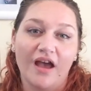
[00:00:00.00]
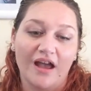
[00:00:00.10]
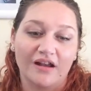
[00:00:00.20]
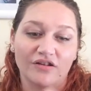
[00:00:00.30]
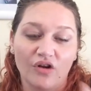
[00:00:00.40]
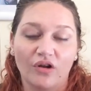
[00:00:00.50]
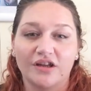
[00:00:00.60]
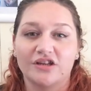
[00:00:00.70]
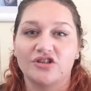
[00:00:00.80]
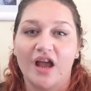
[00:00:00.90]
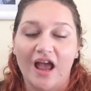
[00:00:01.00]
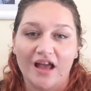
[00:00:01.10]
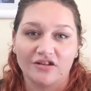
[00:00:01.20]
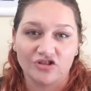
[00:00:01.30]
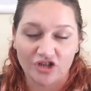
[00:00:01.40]
acknowledge
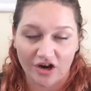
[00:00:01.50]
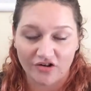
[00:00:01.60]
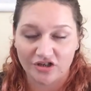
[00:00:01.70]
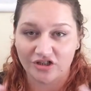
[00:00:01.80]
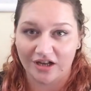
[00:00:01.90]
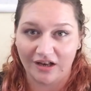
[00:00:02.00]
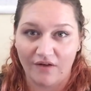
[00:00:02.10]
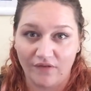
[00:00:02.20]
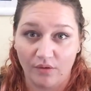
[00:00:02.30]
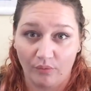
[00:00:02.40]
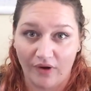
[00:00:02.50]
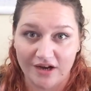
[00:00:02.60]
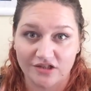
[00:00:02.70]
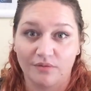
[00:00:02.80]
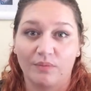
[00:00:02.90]
and cherish and love and embrace